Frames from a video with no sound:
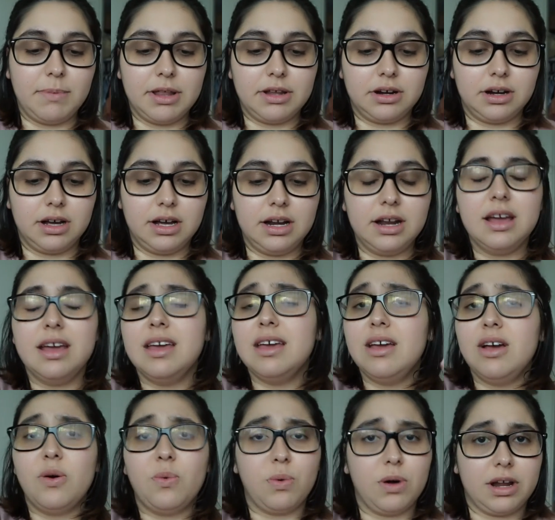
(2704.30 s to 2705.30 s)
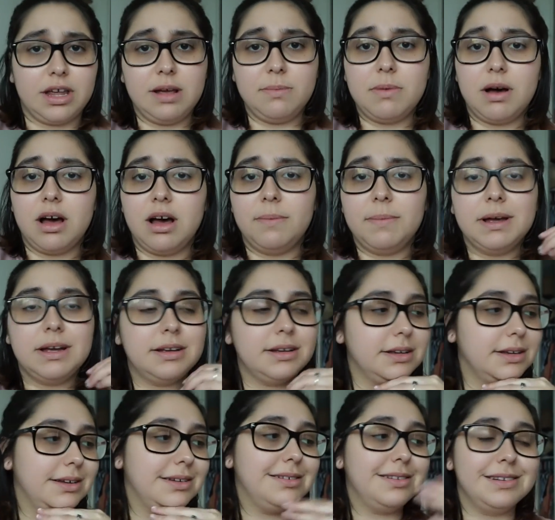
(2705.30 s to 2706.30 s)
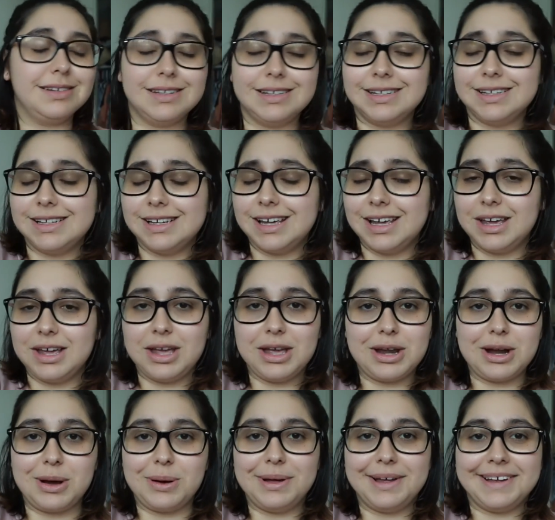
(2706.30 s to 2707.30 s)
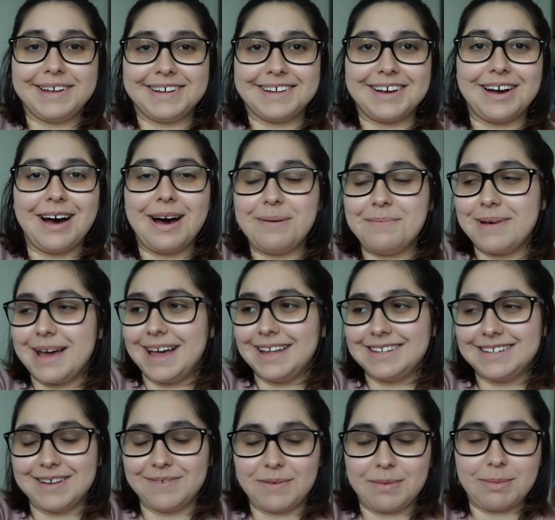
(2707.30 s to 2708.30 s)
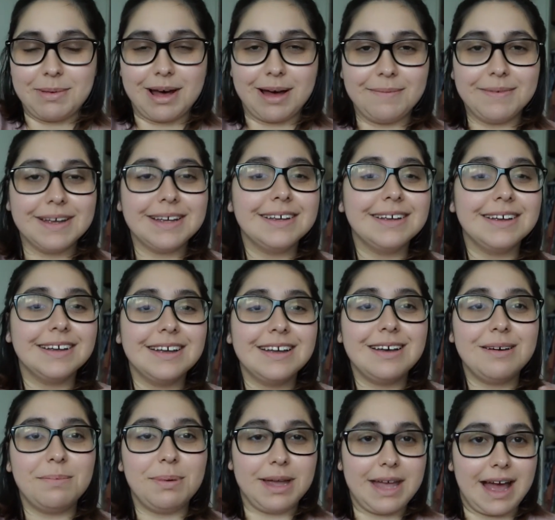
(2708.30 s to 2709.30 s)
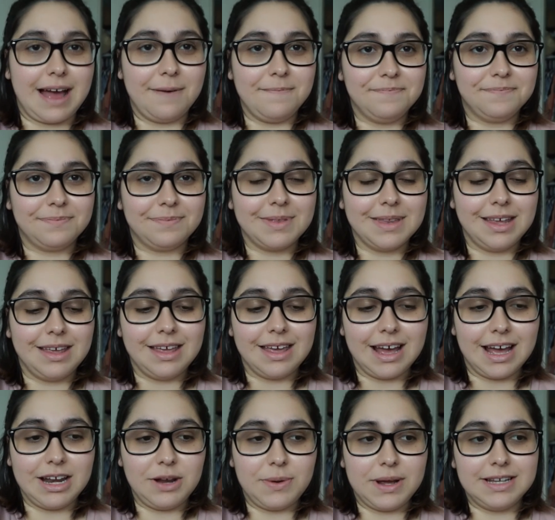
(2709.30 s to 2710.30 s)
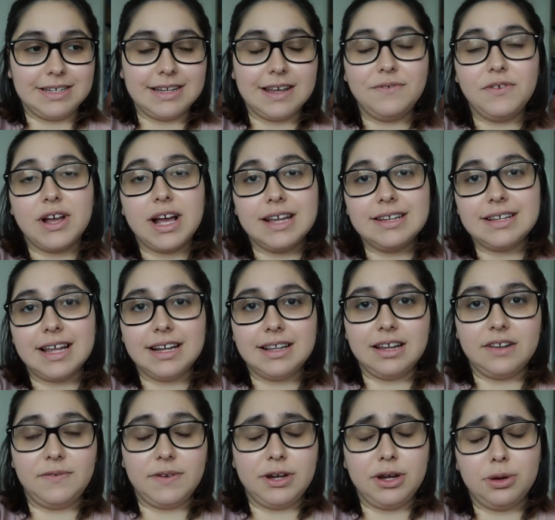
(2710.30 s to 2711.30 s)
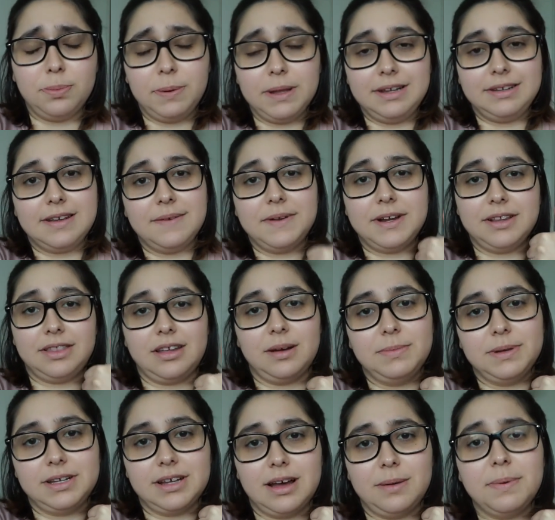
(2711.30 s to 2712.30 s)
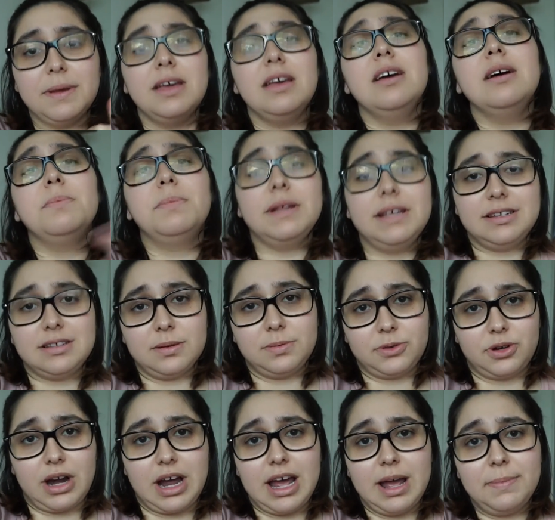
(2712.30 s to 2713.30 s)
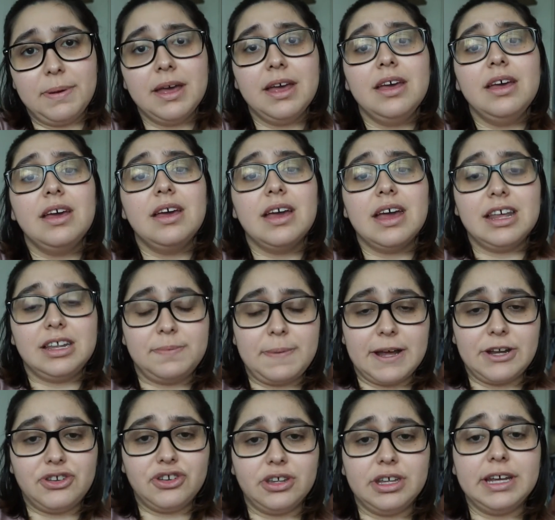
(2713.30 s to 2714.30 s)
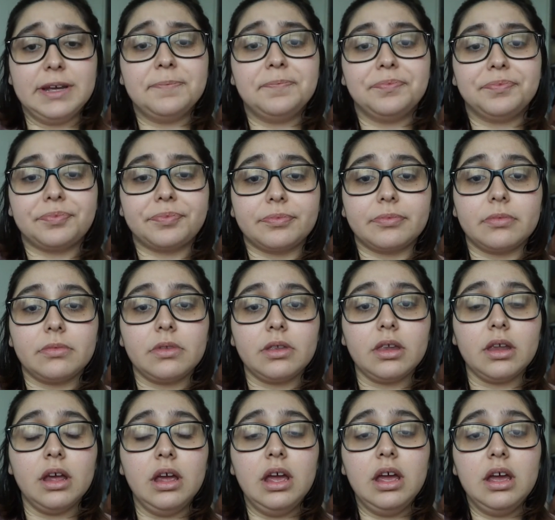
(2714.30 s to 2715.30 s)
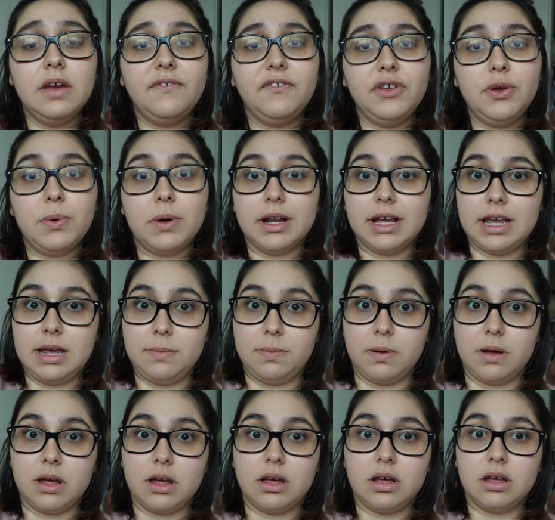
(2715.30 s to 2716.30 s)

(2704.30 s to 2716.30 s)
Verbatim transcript: of motherhood, working mom, you know, hot mess of a mom. But yeah, anyways, if you guys like this video, please give it a thumbs up. Please subscribe, especially if you want to keep